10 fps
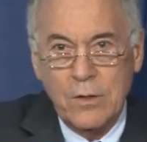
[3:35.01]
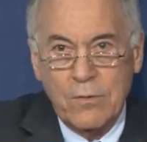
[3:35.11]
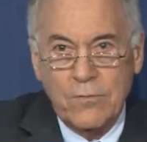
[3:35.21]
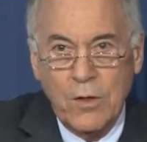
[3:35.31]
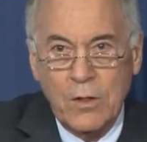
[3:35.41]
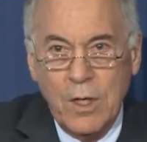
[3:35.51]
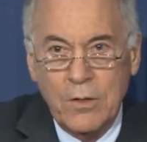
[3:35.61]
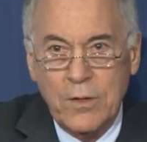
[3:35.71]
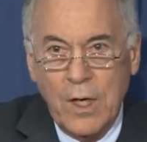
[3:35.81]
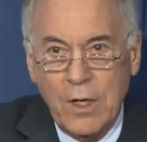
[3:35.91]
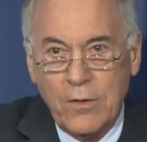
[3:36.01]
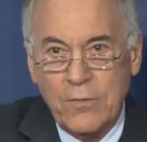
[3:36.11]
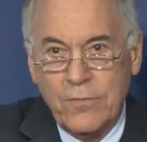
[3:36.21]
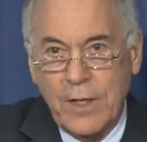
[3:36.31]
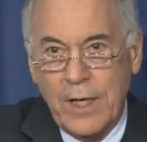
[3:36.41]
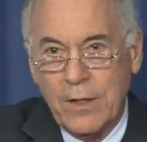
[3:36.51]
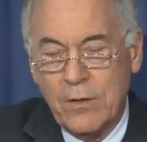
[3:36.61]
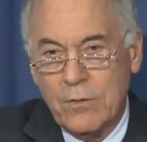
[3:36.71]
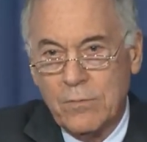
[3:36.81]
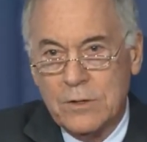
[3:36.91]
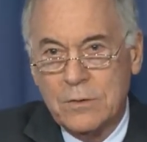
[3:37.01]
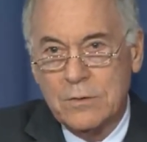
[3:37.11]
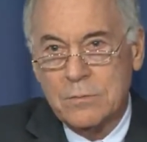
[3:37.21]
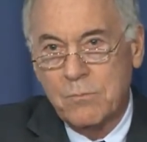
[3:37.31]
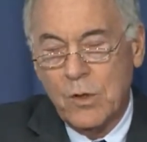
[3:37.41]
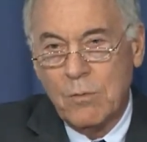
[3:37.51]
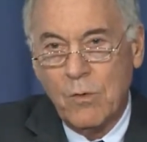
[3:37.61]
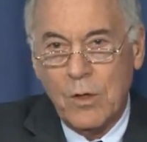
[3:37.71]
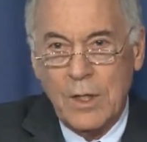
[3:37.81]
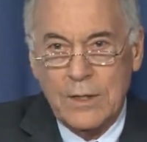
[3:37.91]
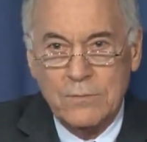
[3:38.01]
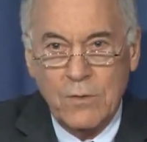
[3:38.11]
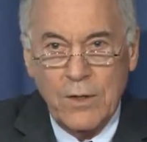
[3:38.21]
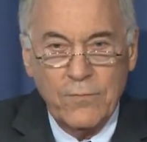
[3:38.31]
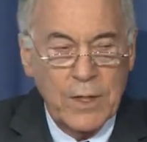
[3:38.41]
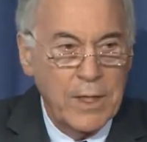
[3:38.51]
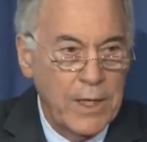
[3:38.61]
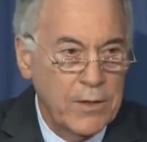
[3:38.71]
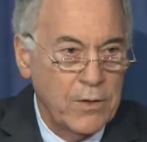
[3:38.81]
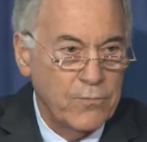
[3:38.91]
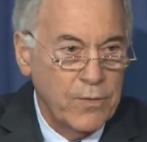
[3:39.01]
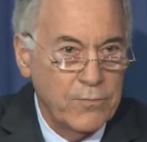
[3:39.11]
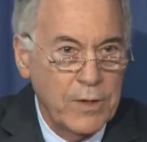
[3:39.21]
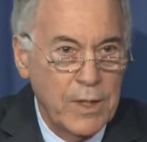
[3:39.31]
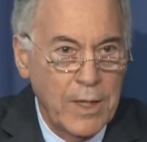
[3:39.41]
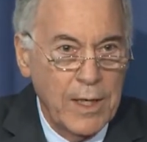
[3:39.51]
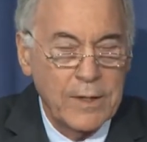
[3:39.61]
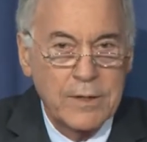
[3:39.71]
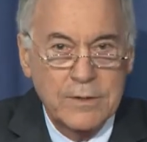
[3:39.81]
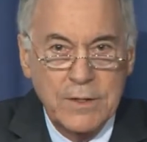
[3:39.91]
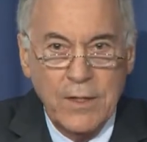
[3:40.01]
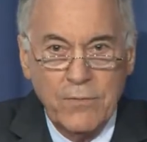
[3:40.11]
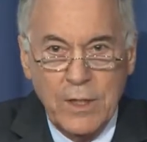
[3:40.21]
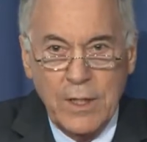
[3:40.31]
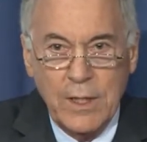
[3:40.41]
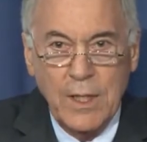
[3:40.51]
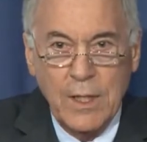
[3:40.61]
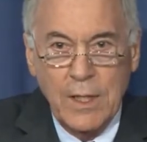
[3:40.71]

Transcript: so-called dollar standard, which is more, more or less roughly 1950 to 1970,